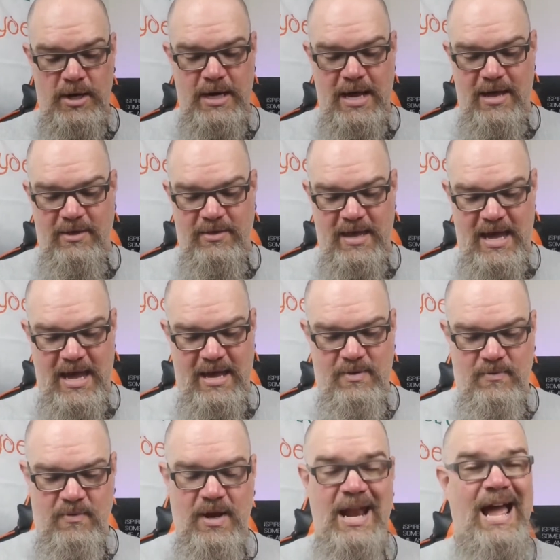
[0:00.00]
out that
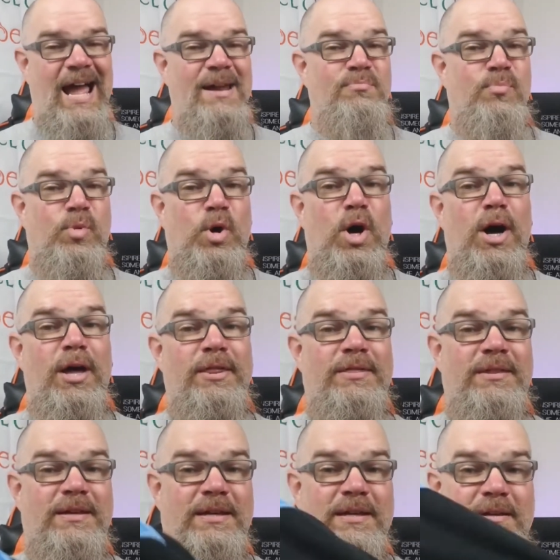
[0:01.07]
when I bought
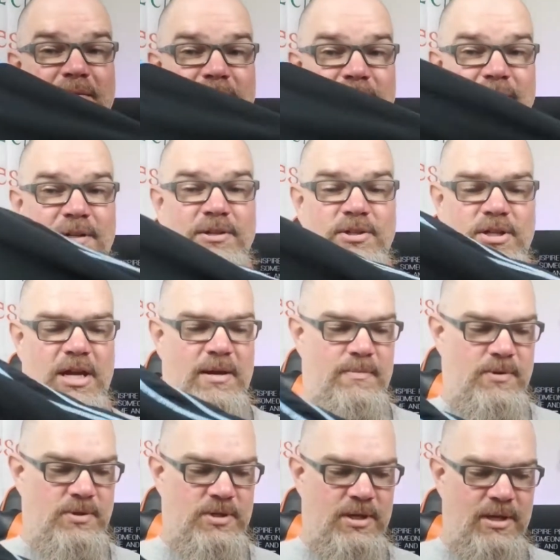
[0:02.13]
the Tier
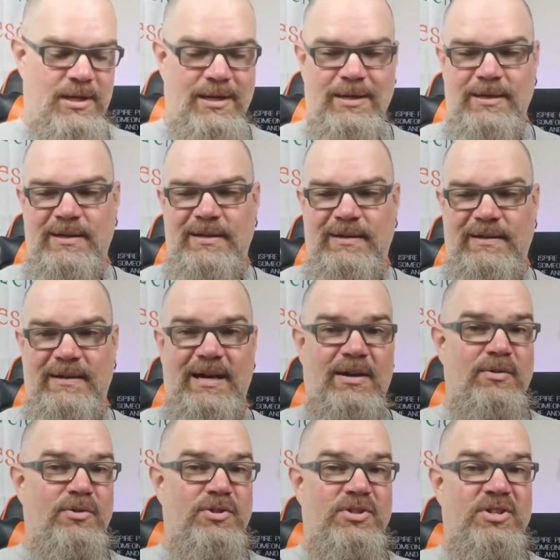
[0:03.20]
jammers, I
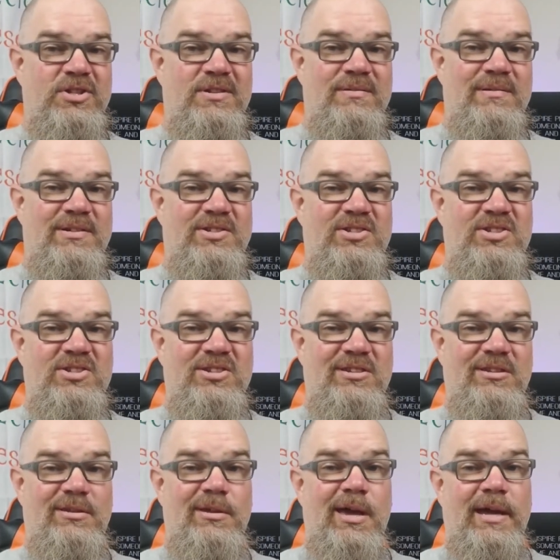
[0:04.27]
was a
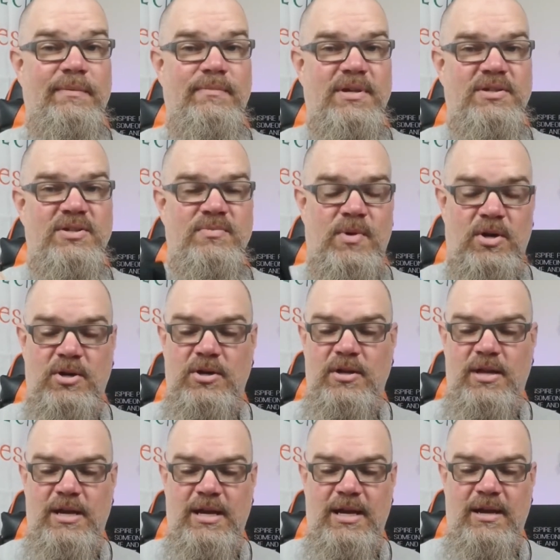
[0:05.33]
slight bit smaller than
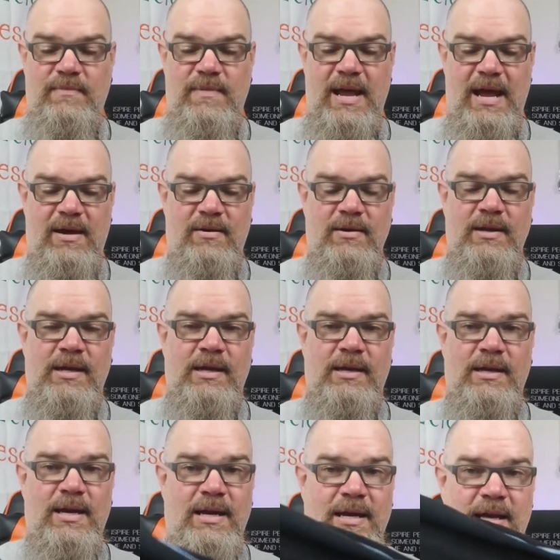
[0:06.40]
I am now, and
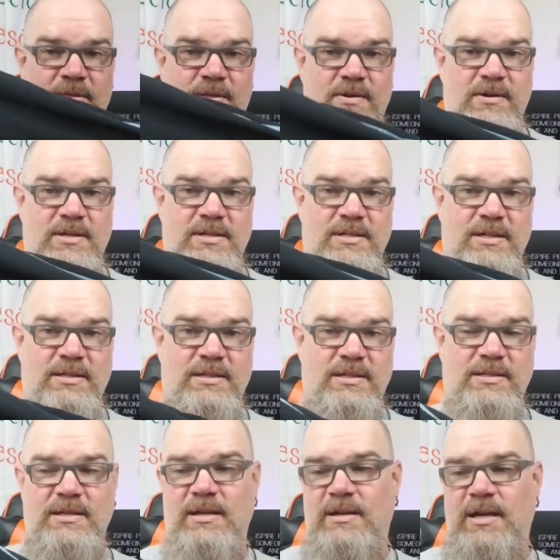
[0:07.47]
I got 36s.
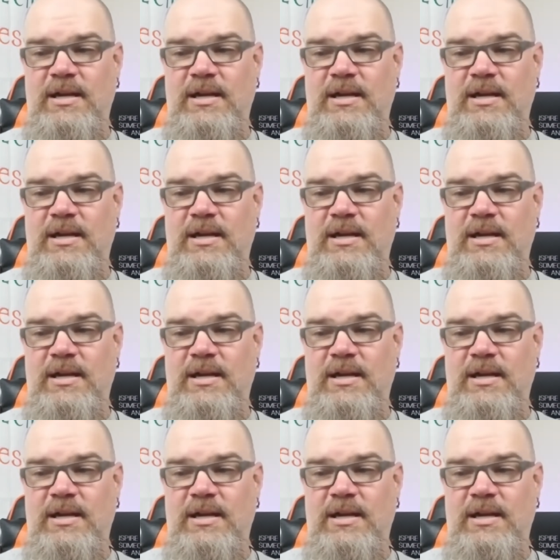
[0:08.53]
All right,